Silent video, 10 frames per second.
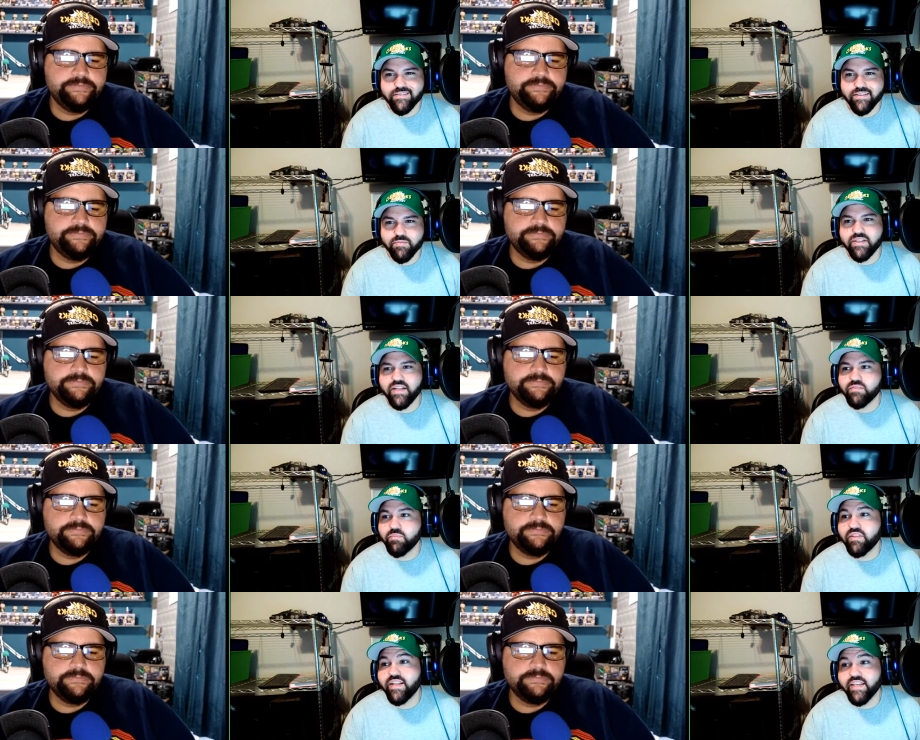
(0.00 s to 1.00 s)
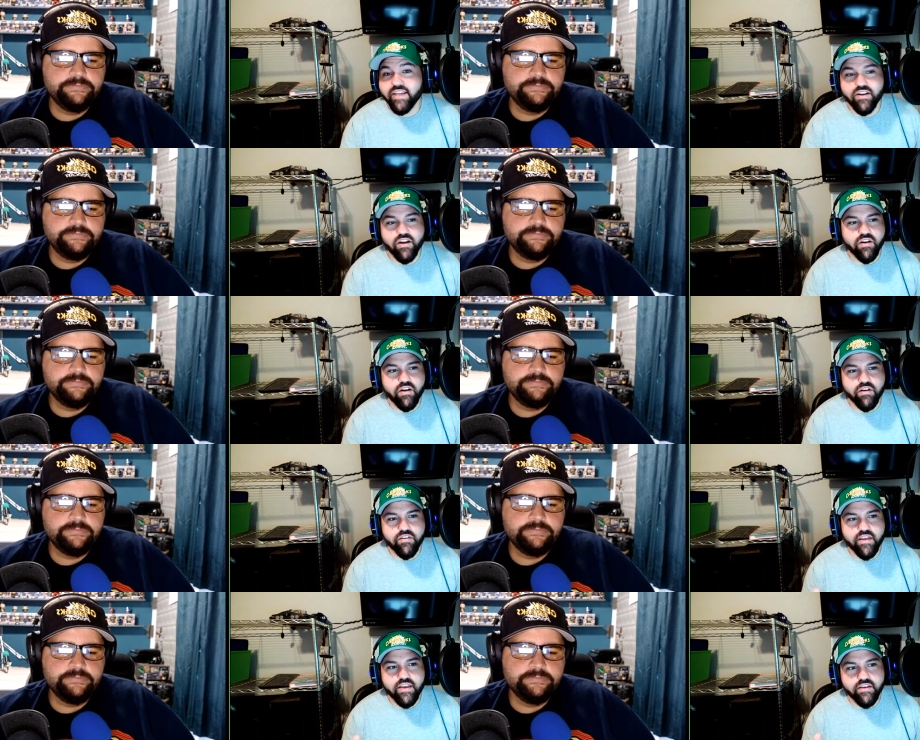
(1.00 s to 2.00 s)
Speaker 1: that'd be nice. But then again, are, are
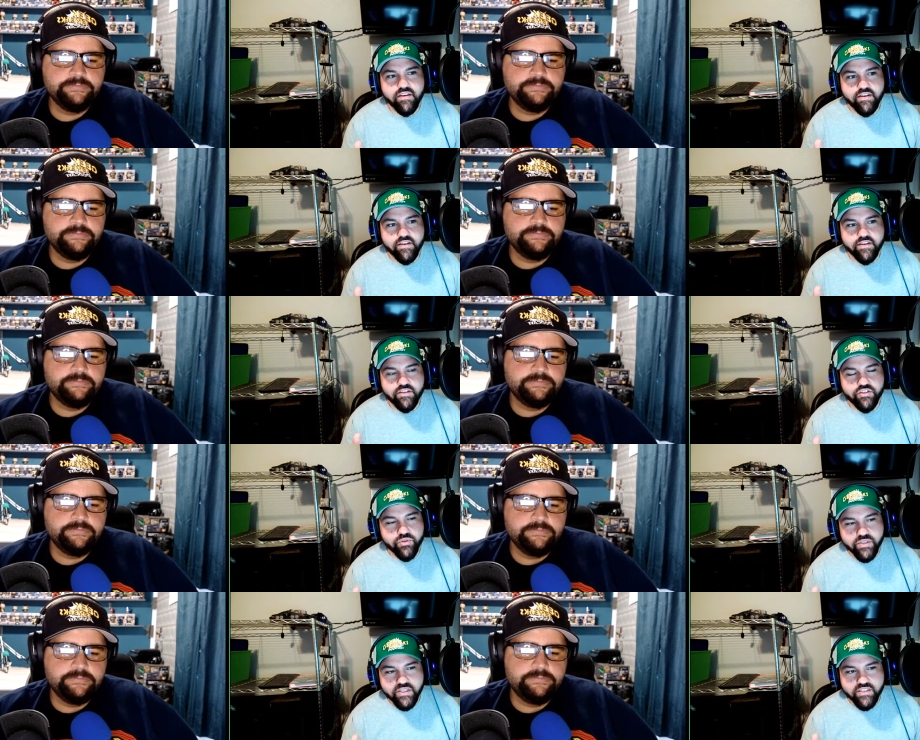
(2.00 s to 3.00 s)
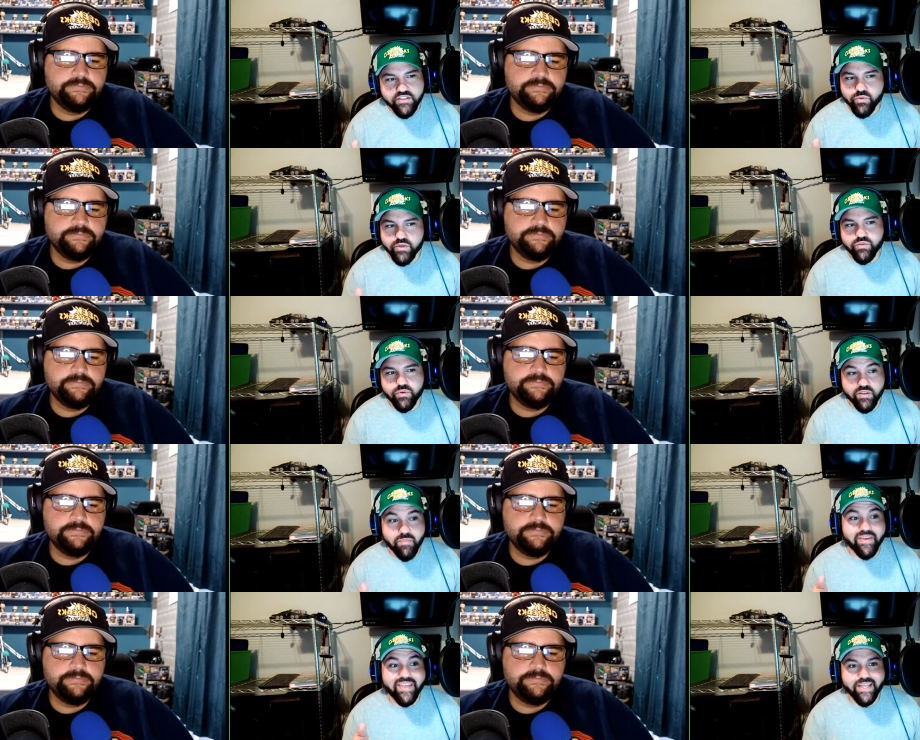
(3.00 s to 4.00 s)
they doing this in 2020 in the
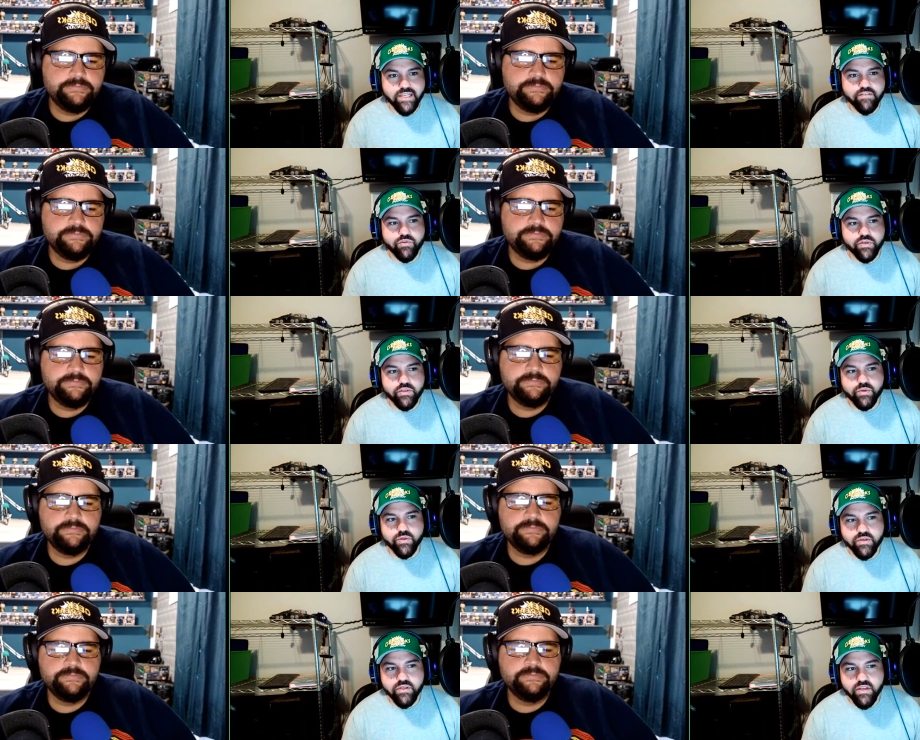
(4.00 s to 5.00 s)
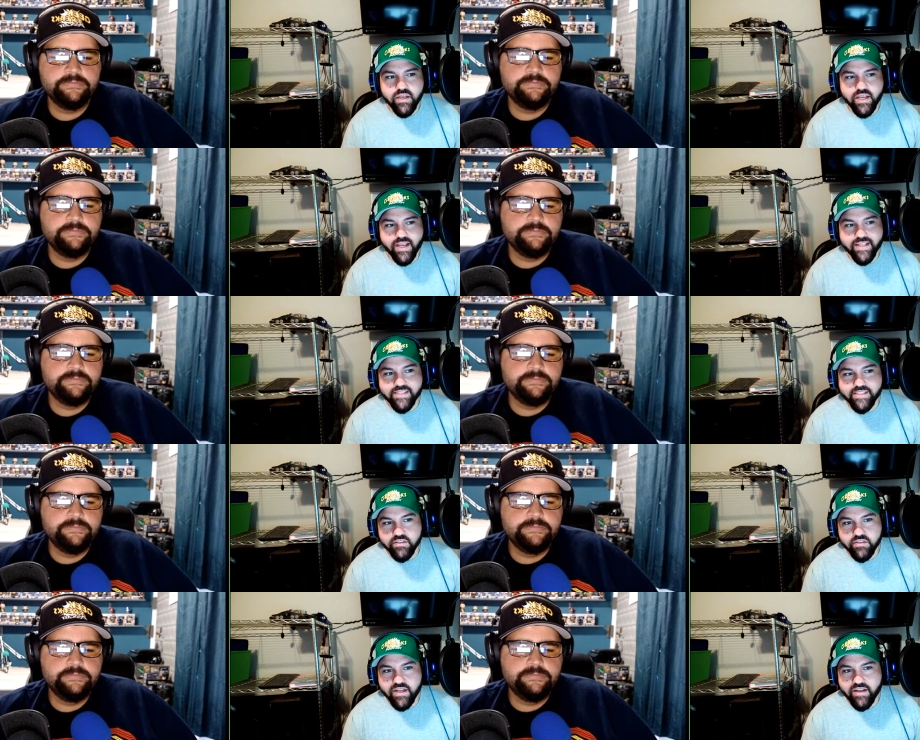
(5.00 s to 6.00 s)
beginning of 2021 and
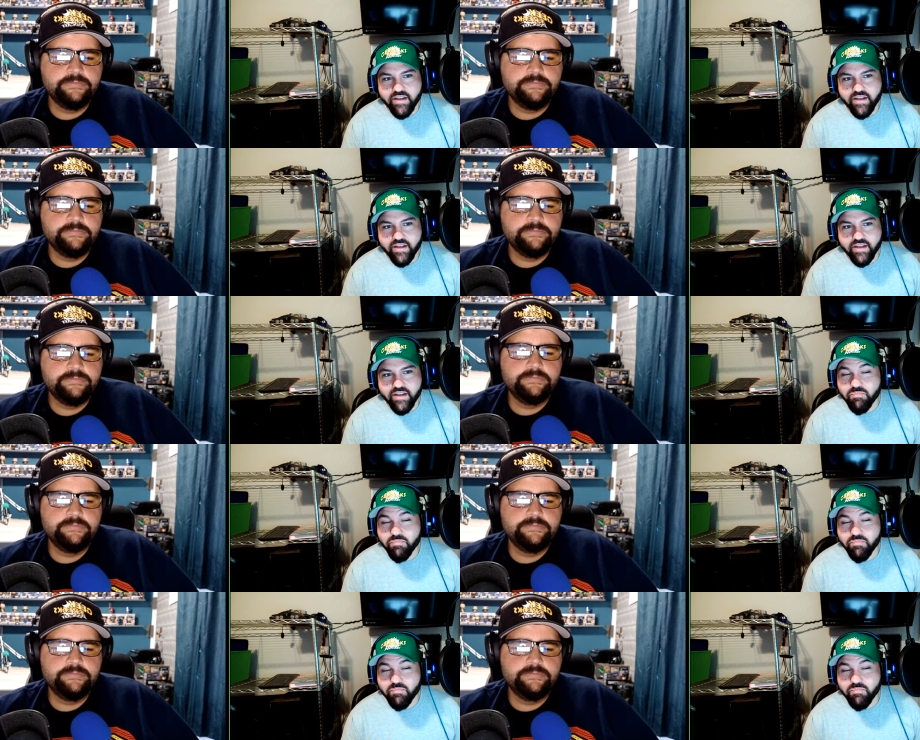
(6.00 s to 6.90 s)
still have the potential of